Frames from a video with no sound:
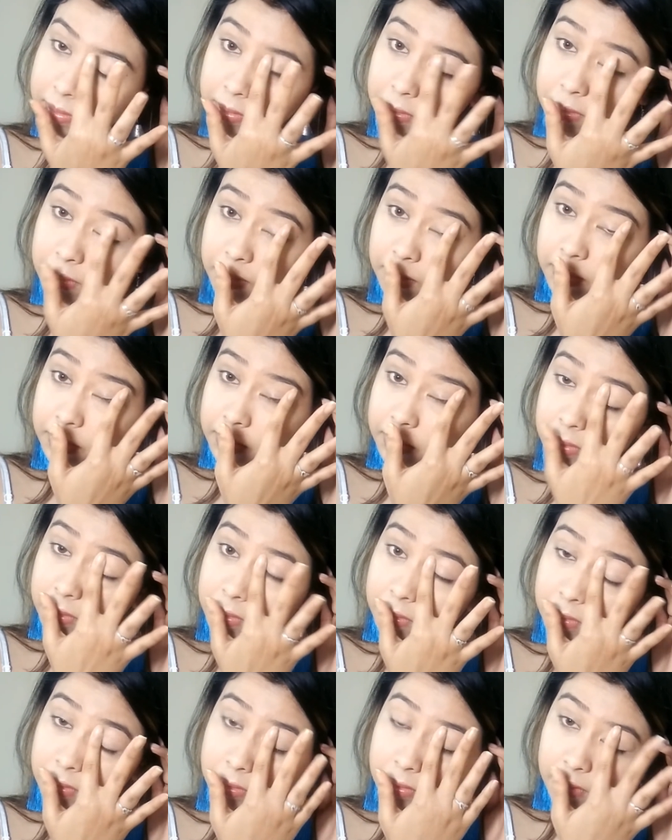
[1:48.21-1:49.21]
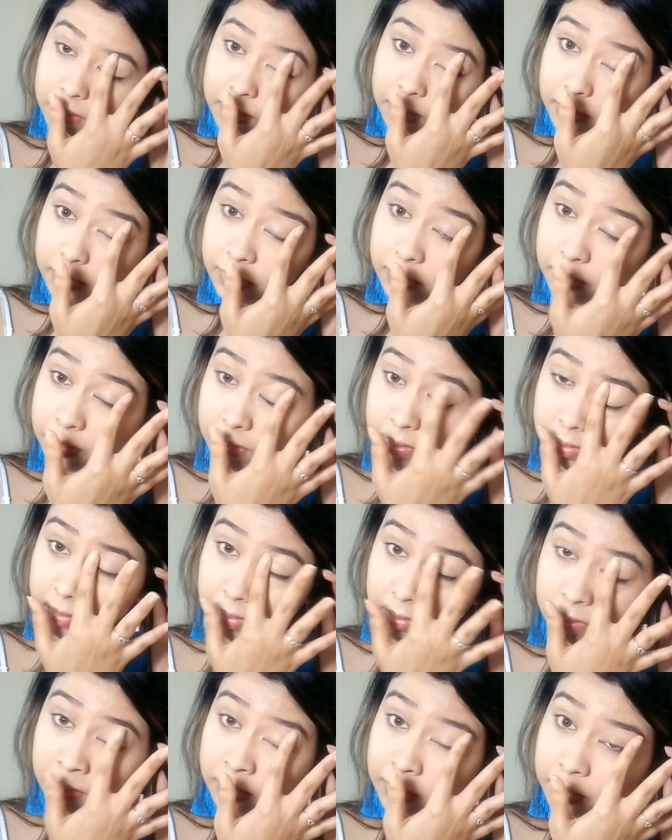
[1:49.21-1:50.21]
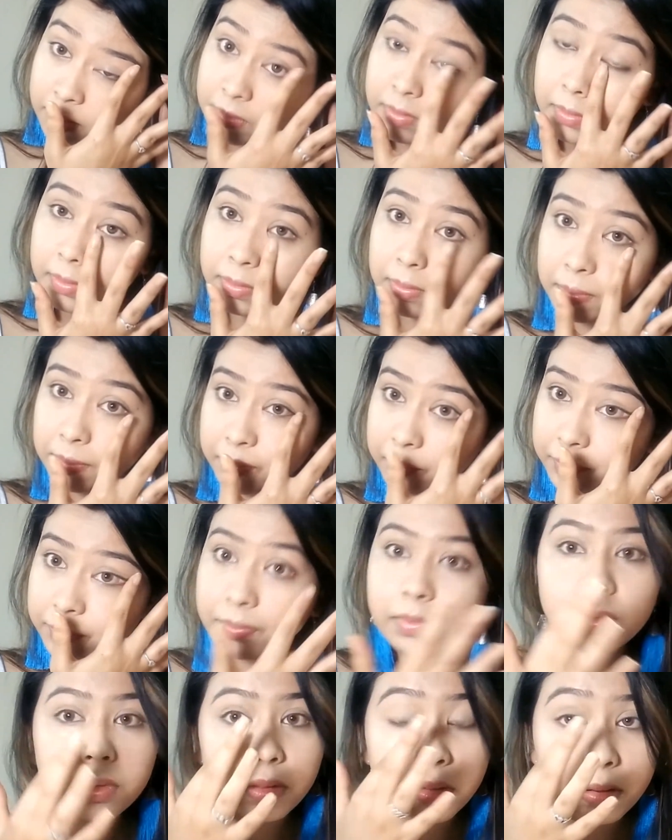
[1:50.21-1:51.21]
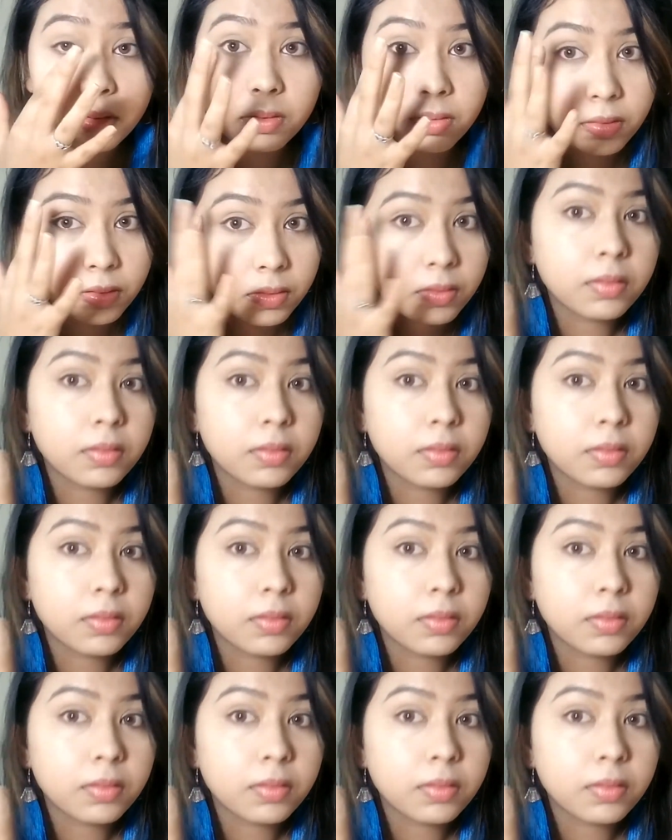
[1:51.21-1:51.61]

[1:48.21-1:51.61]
I'm blending it all with my